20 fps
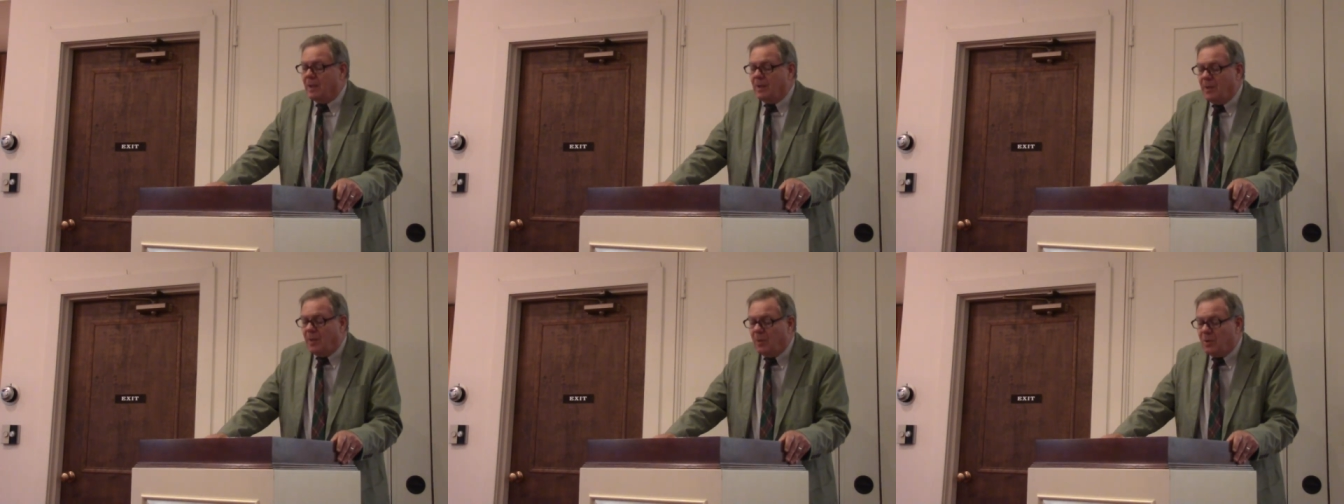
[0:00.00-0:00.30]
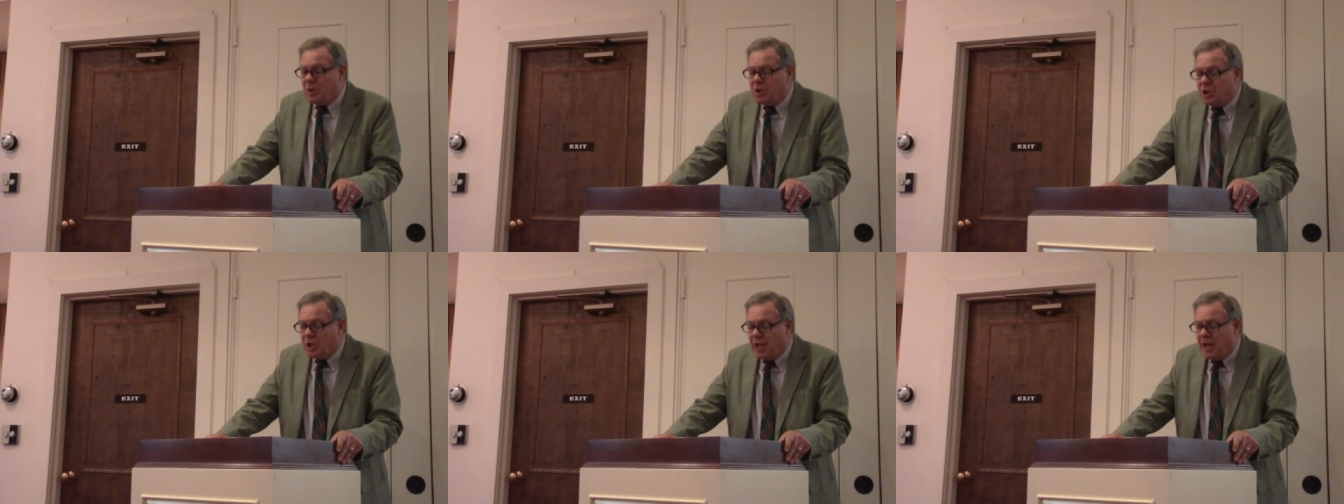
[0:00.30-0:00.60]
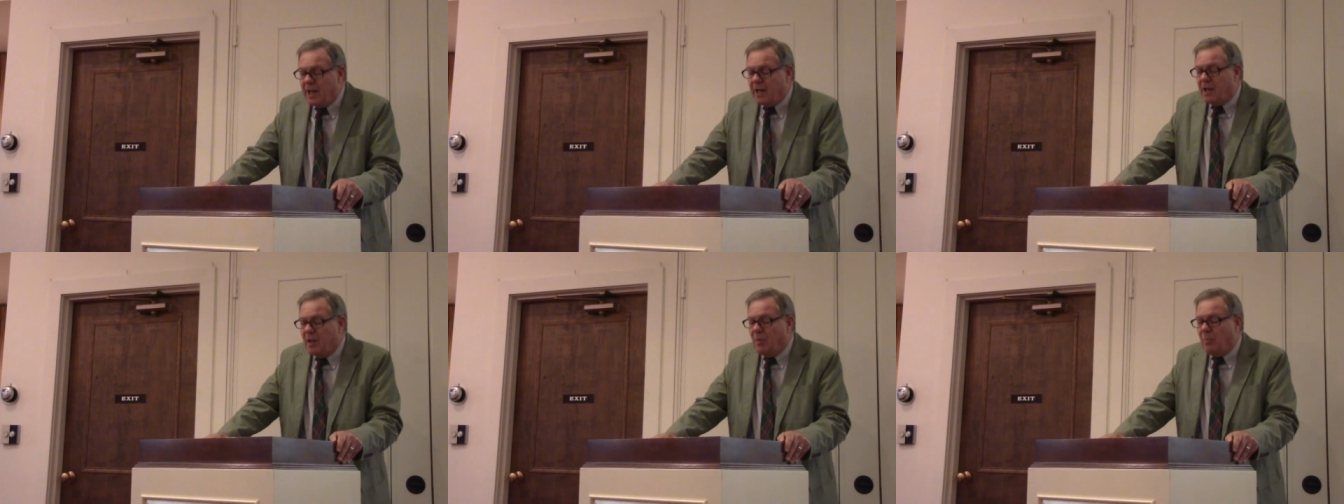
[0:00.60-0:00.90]
No,
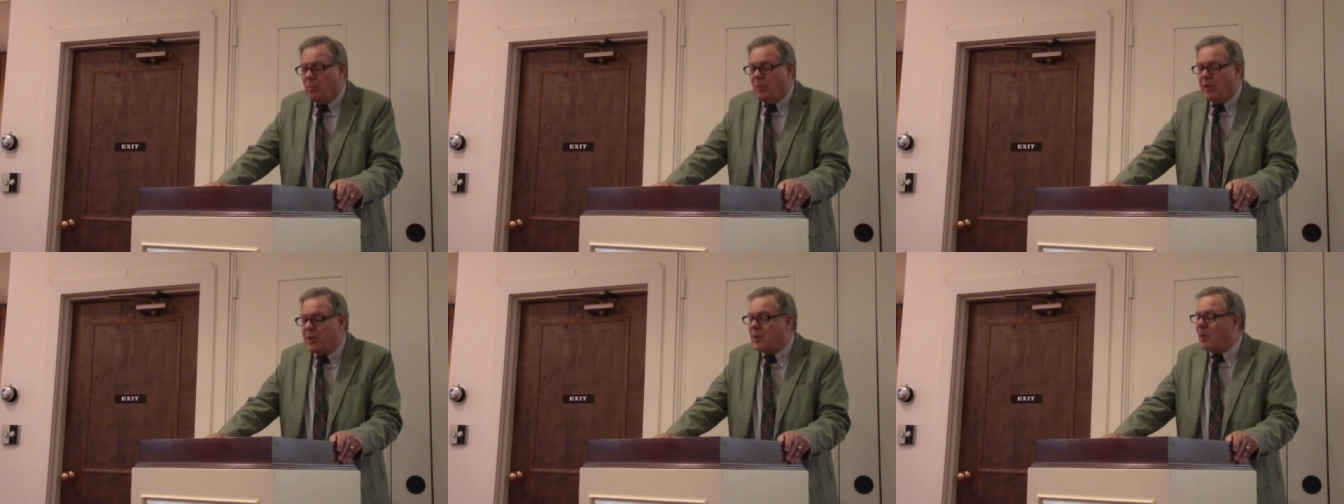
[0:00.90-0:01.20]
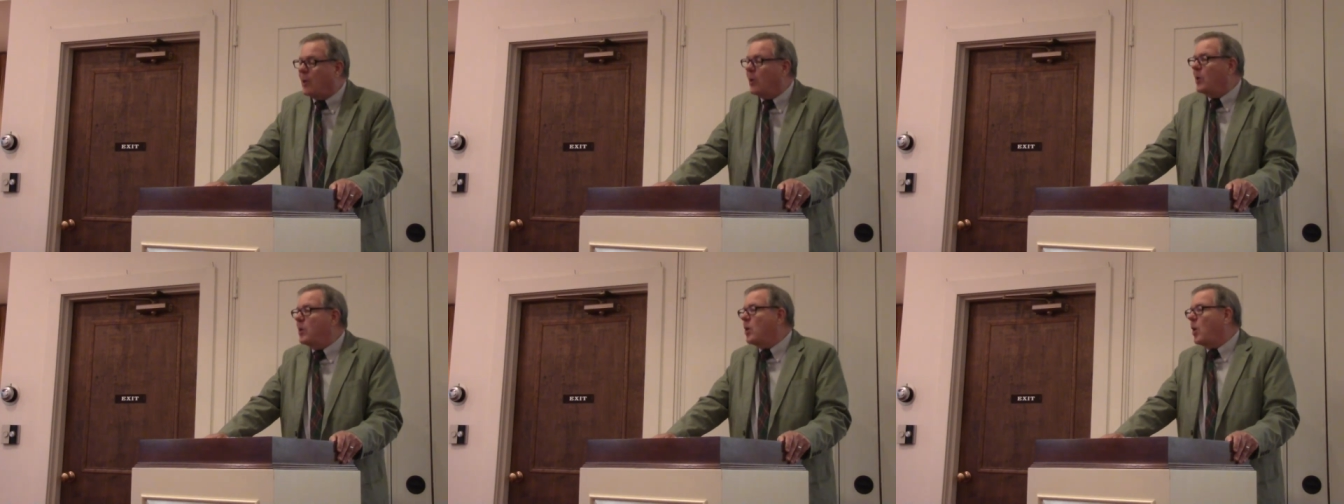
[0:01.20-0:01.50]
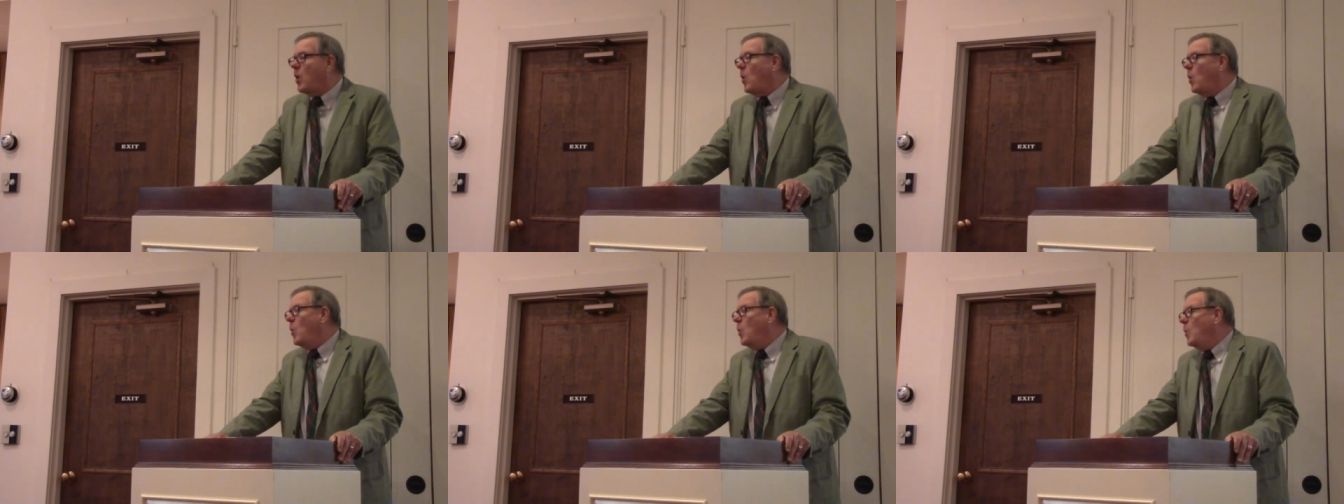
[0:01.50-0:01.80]
Jacob returned
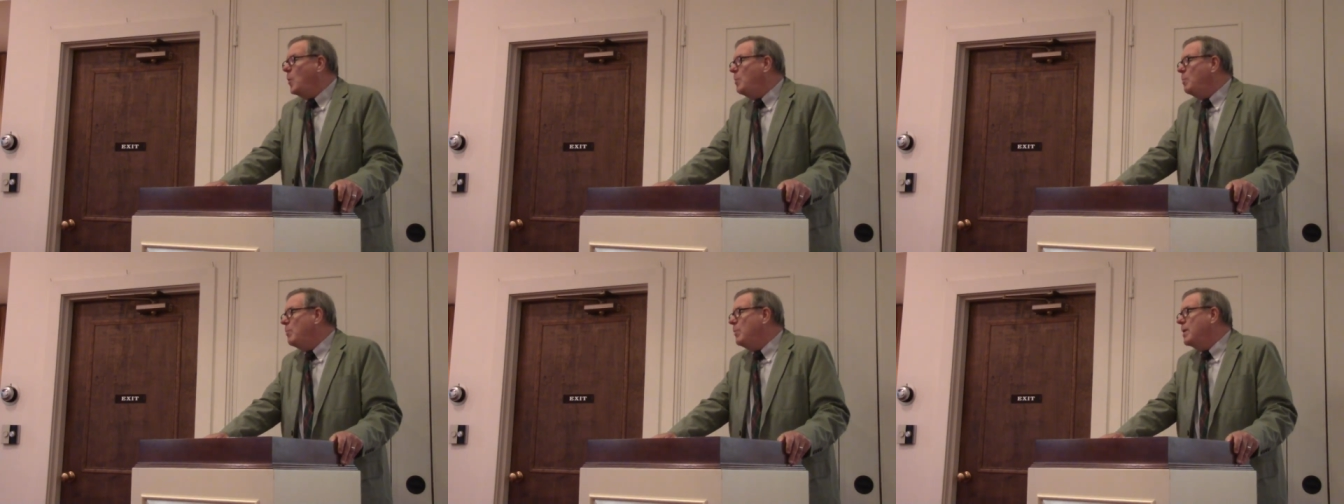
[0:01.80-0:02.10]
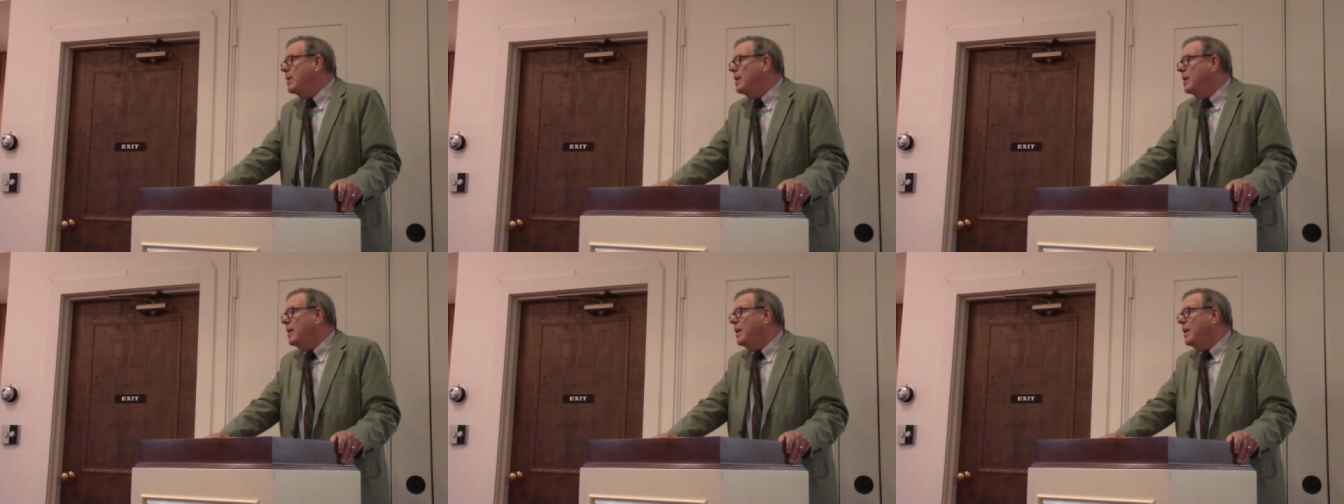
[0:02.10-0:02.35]
home